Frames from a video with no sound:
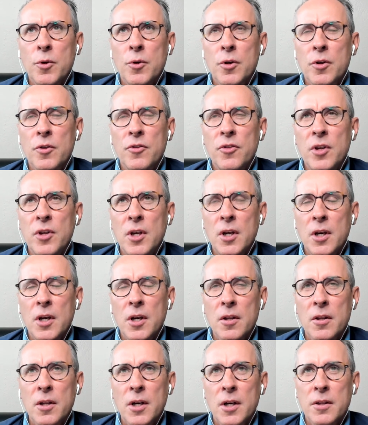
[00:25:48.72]
can see
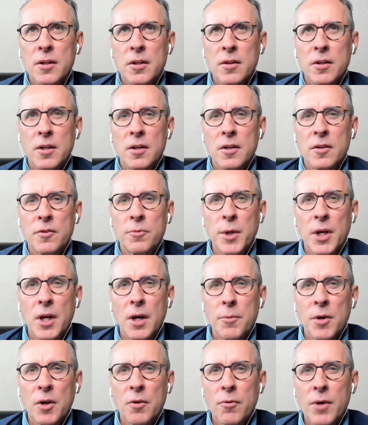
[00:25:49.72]
here that it's
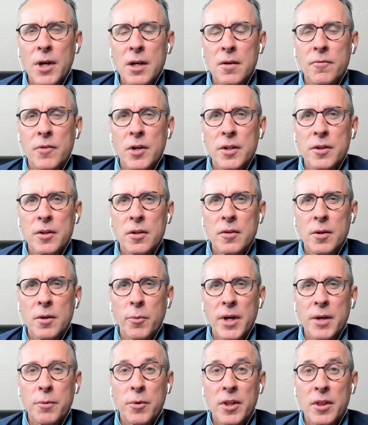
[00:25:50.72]
becoming relevant the
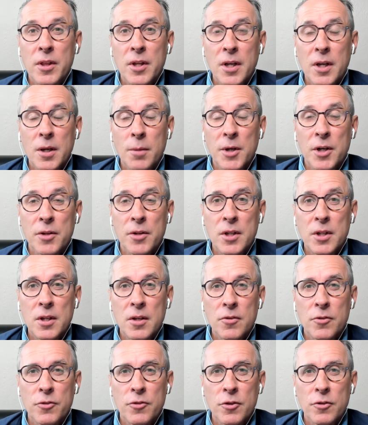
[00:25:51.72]
way we think about
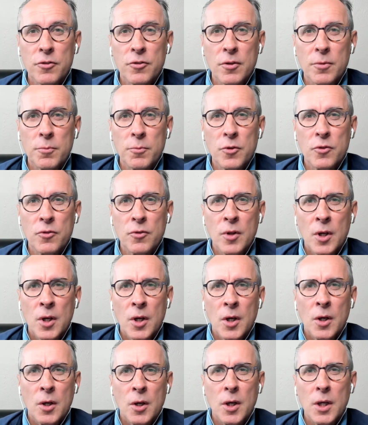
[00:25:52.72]
the ecosystems
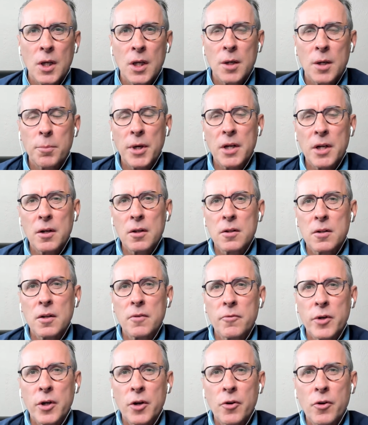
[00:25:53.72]
independently
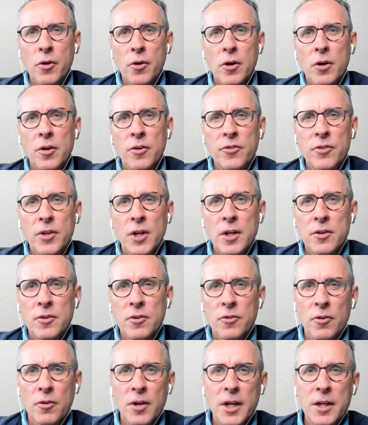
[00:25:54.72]
if we're early
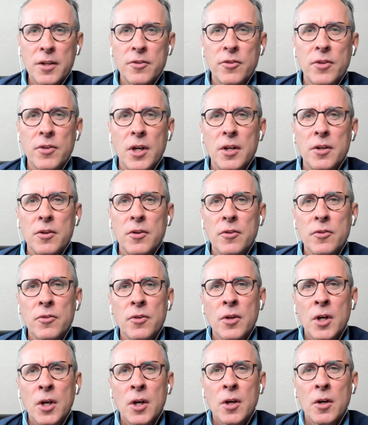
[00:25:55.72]
stages or late
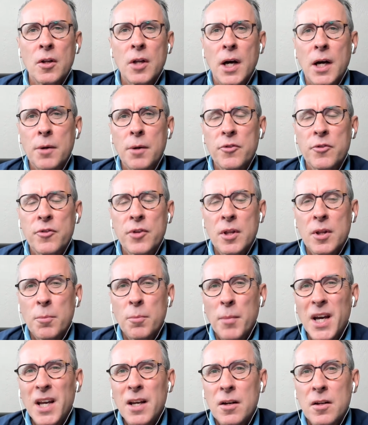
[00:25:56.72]
stages. I would say the
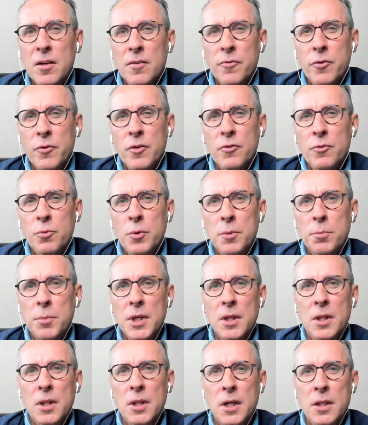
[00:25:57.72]
main difference would
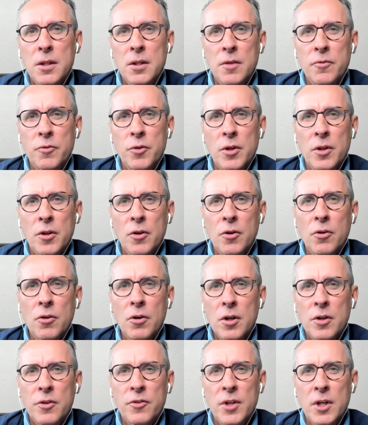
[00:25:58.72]
be that if you're in the
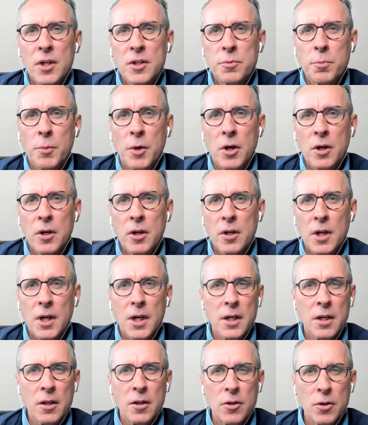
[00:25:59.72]
early stage market
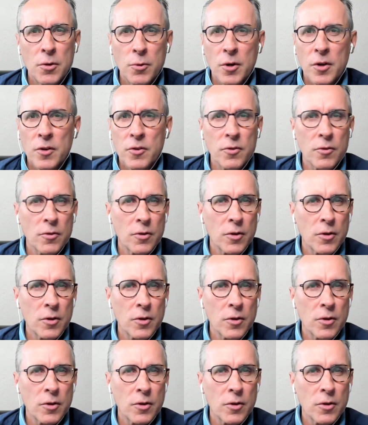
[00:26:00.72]
like the US